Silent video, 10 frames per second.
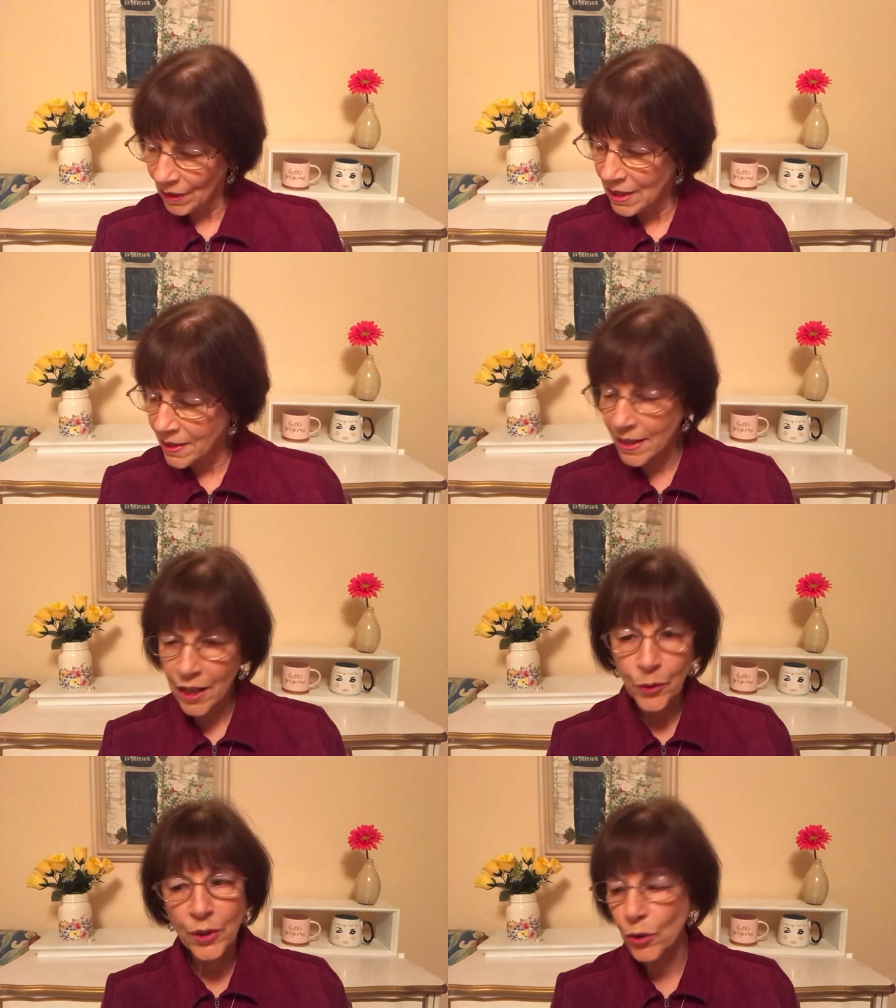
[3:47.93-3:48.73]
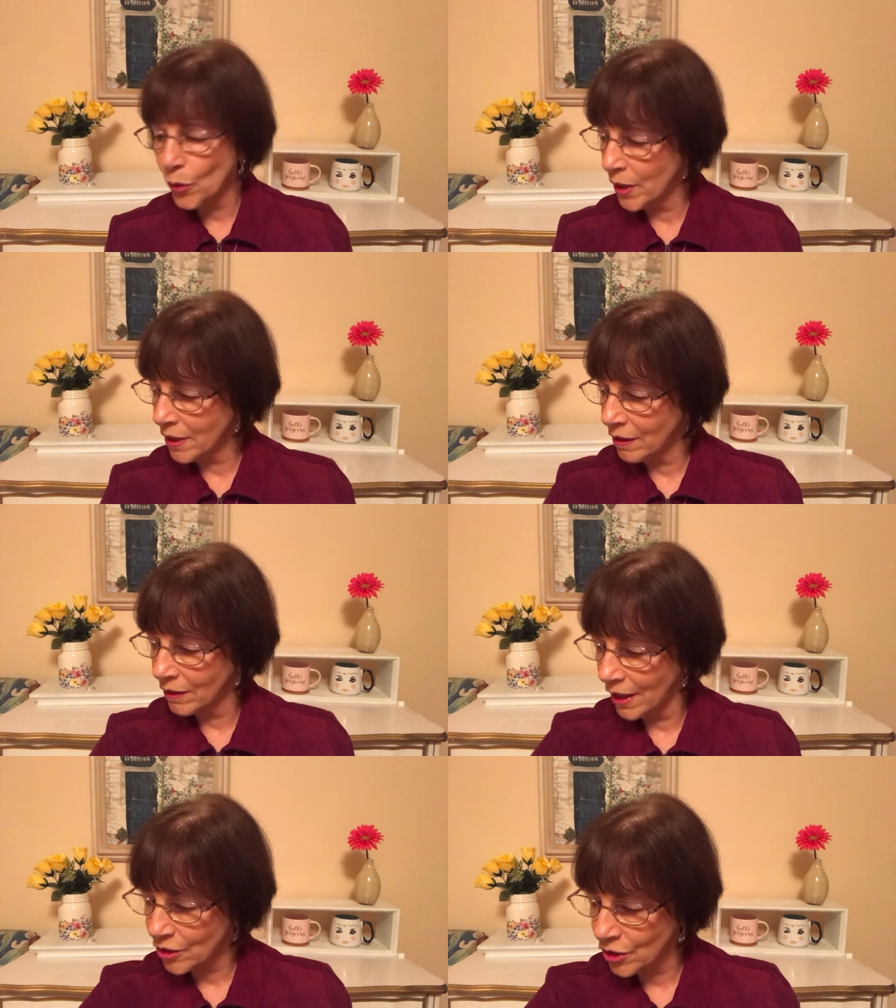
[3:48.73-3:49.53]
Sacred Coin
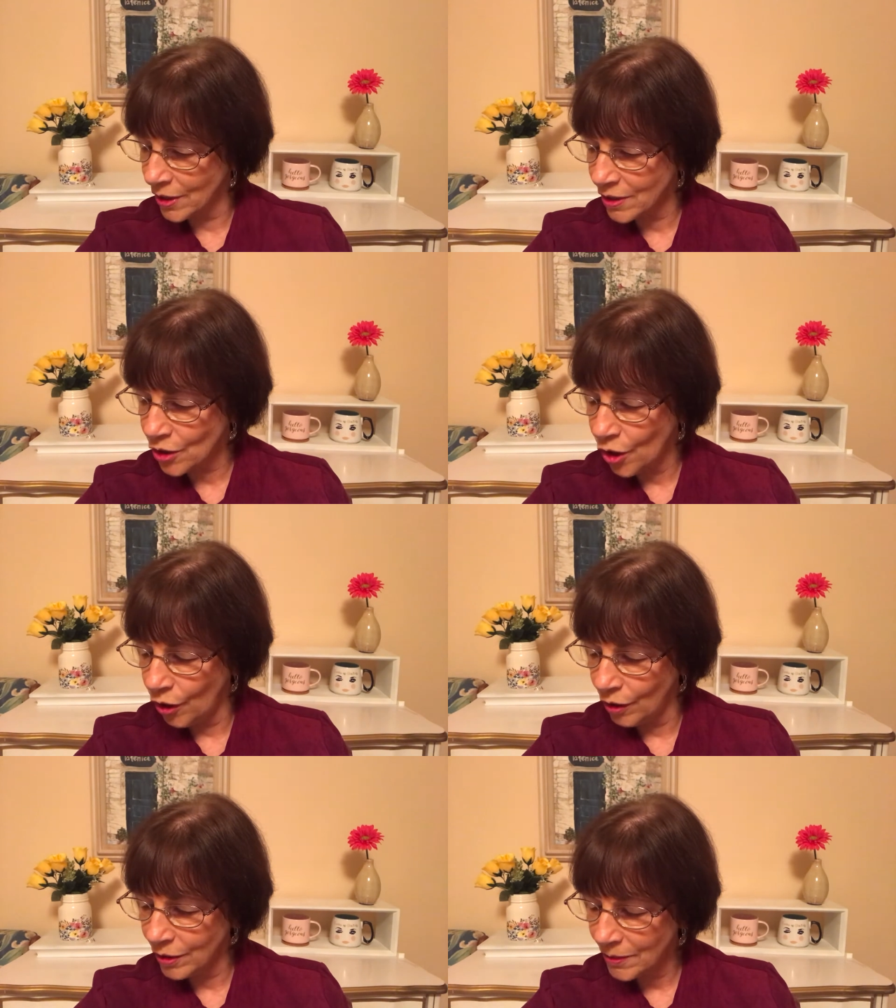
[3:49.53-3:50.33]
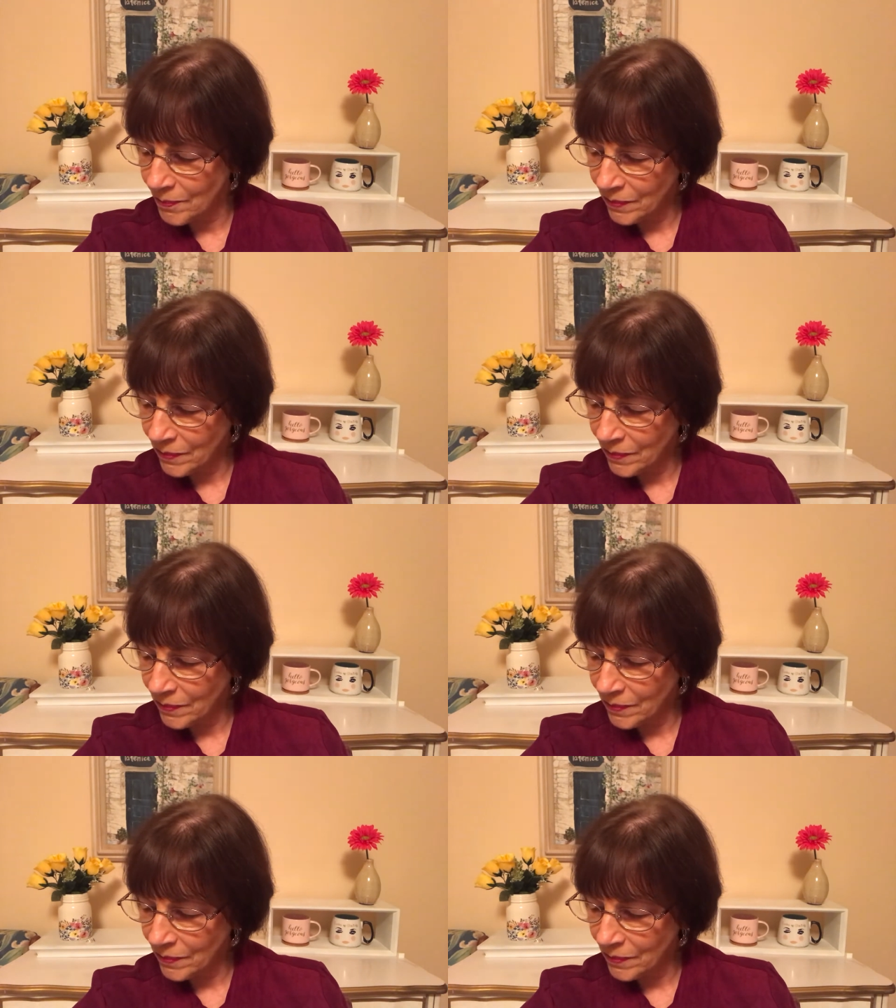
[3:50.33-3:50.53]
Collection, it's called.